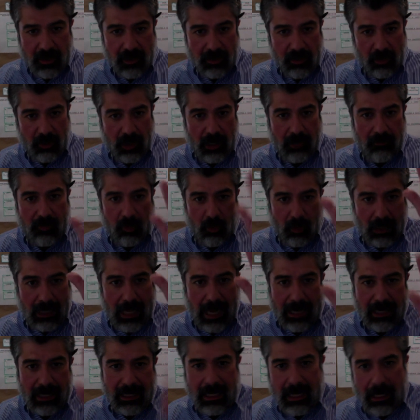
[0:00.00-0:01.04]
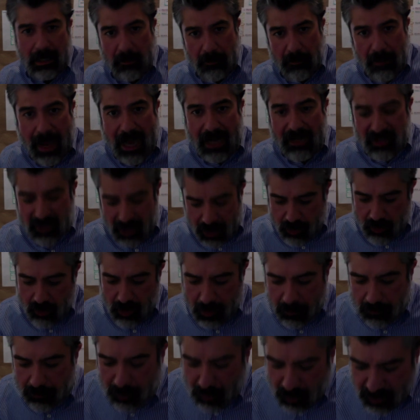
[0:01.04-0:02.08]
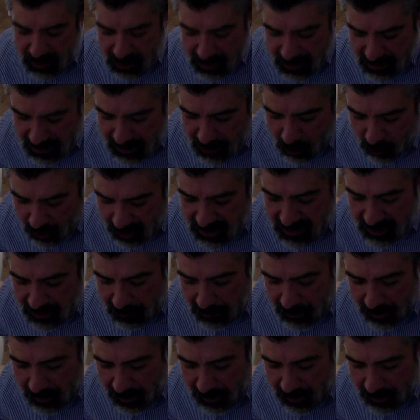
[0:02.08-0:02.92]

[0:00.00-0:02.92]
They'll give you a lidocaine patch that you can put to decrease the